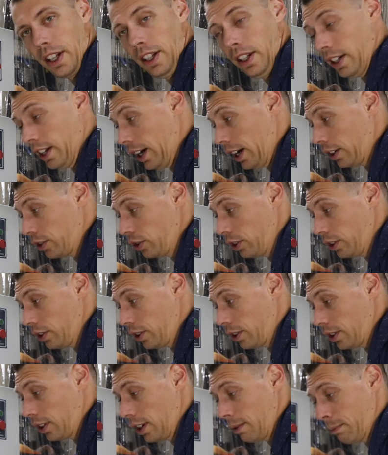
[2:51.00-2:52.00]
I need to actually
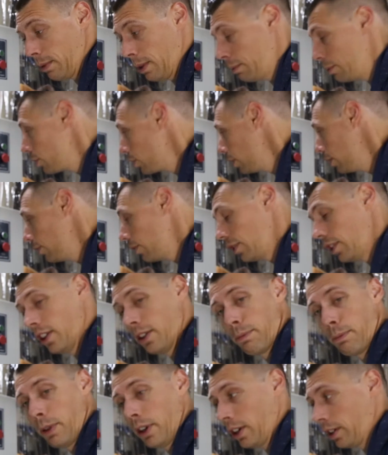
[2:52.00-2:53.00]
turn on my machine for
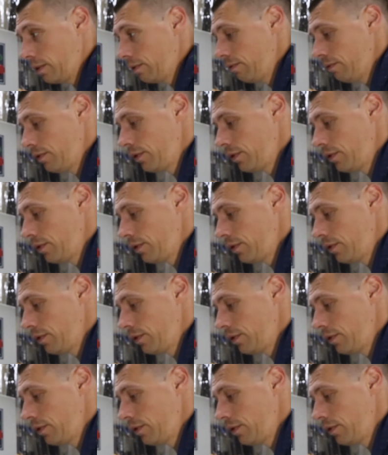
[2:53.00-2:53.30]
this part.